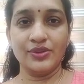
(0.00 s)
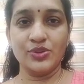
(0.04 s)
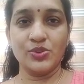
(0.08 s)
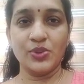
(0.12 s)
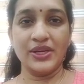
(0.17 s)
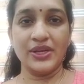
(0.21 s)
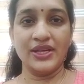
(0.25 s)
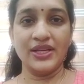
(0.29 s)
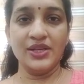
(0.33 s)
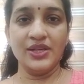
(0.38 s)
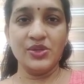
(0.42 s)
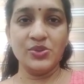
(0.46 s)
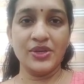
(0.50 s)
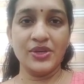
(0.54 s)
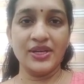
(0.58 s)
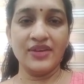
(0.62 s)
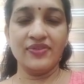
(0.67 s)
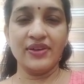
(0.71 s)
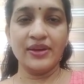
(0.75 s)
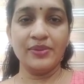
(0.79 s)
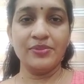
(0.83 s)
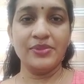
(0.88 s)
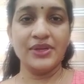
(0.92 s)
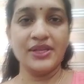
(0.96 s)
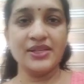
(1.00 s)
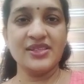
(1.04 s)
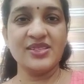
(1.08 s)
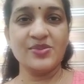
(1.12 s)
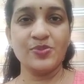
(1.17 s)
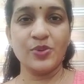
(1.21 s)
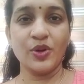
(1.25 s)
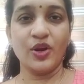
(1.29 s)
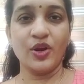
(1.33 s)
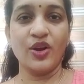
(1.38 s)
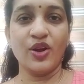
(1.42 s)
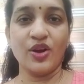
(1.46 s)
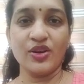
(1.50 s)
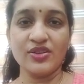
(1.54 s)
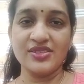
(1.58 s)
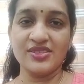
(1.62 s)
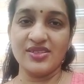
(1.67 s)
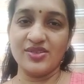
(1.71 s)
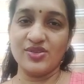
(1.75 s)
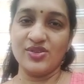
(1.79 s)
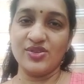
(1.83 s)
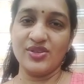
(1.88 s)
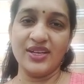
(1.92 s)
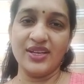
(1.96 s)
20-25 minutes for a long
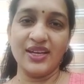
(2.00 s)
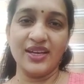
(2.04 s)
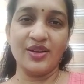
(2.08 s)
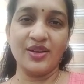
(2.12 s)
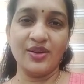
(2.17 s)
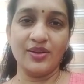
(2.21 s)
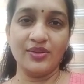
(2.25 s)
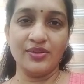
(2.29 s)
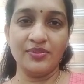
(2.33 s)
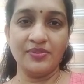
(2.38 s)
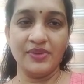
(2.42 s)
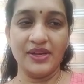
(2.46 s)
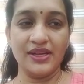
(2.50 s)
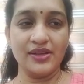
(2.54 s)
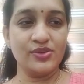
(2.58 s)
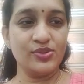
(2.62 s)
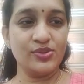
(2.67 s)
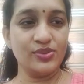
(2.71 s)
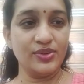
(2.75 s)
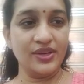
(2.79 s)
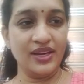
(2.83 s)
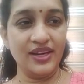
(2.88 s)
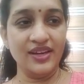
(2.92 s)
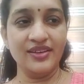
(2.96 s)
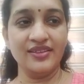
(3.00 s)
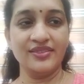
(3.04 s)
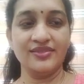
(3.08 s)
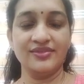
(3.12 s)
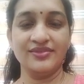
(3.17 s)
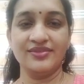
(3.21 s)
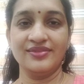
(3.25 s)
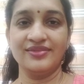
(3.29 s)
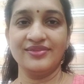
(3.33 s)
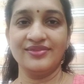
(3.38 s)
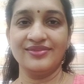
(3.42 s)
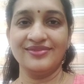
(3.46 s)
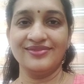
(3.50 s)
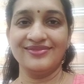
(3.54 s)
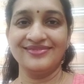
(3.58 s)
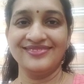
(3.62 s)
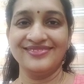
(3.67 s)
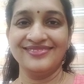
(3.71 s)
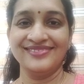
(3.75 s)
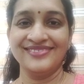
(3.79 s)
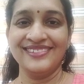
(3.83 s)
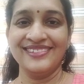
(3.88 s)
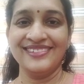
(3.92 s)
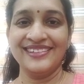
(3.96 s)
session I cannot make today.
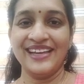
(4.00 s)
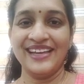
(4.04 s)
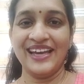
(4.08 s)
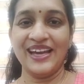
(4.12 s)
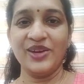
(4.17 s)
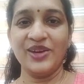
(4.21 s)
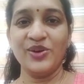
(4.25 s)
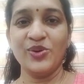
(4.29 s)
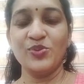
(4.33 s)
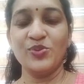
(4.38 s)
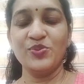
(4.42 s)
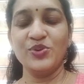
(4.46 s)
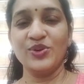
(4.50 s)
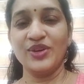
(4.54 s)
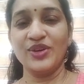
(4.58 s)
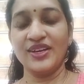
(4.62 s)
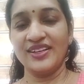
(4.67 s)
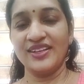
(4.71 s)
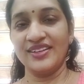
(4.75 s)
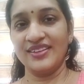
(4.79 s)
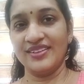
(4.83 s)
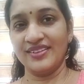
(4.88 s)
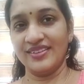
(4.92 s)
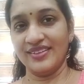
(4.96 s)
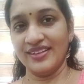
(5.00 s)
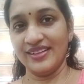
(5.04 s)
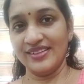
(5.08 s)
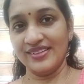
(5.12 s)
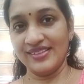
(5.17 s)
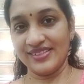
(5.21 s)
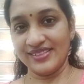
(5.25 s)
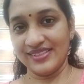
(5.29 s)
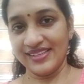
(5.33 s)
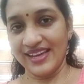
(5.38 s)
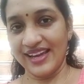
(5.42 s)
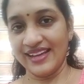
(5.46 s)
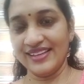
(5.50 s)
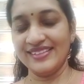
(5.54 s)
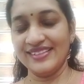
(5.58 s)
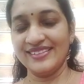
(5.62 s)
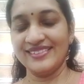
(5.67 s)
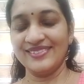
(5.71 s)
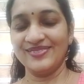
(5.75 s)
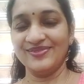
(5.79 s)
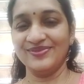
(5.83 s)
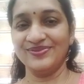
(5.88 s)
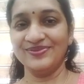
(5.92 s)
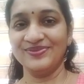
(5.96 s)
I hope you can understand
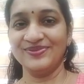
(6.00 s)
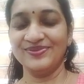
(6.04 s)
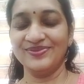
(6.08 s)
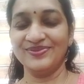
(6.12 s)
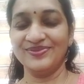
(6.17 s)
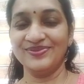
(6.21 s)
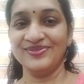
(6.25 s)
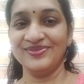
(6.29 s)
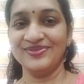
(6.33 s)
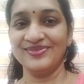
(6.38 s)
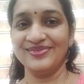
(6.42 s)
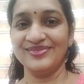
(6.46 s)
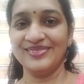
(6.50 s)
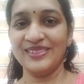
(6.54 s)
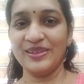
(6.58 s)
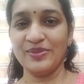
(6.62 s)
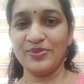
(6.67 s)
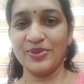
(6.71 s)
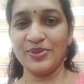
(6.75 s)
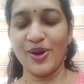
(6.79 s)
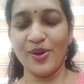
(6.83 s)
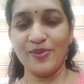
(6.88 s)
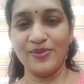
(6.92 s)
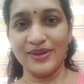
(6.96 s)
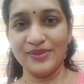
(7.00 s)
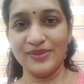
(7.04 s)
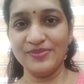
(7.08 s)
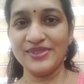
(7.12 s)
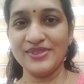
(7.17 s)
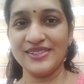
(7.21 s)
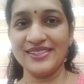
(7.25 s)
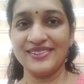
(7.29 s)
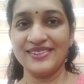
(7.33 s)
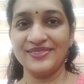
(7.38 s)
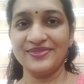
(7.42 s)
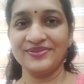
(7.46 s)
the problems.